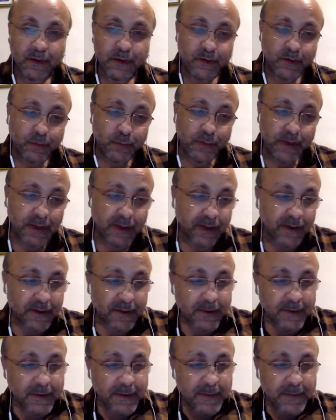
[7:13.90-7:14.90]
too many.
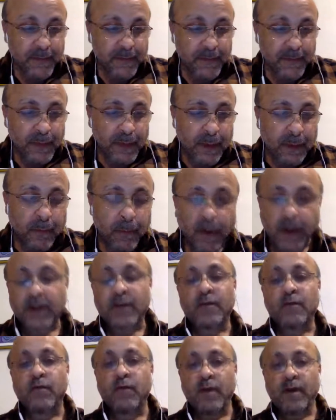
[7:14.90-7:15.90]
But
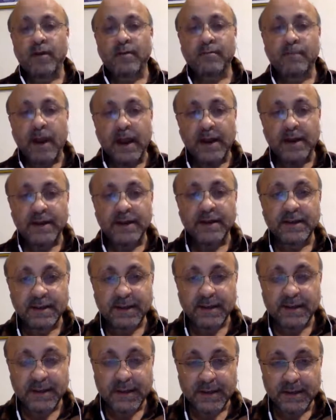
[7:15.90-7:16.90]
what
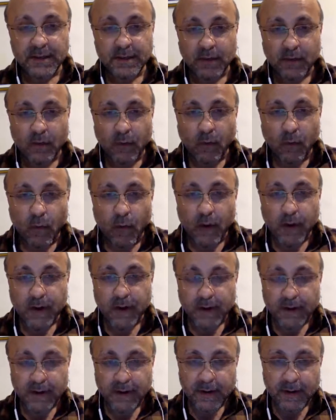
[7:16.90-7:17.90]
matters is
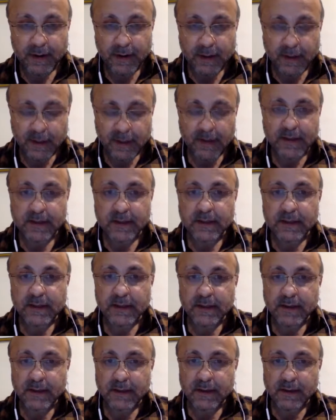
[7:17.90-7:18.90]
what is
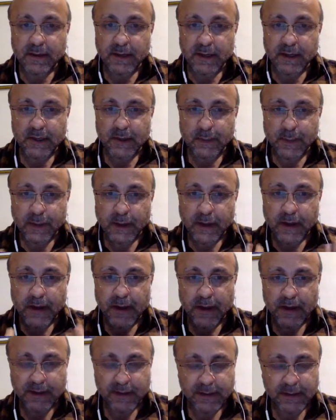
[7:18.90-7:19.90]
the
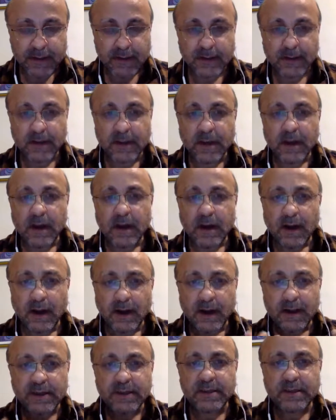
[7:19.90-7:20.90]
experience,
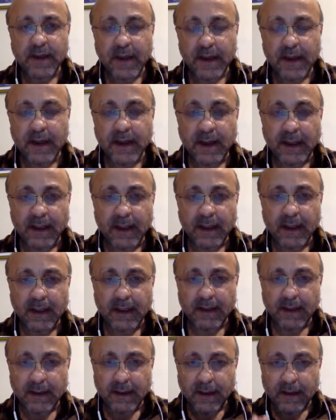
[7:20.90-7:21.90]
understanding
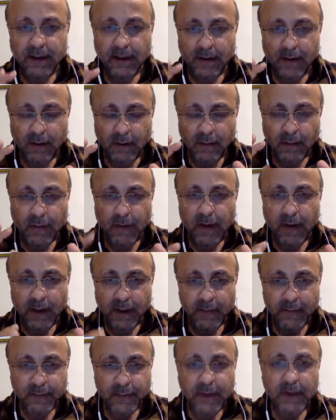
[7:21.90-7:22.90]
of
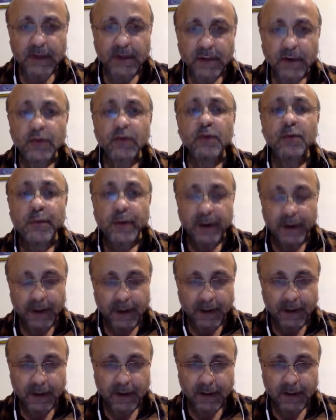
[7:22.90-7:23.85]
life that you bring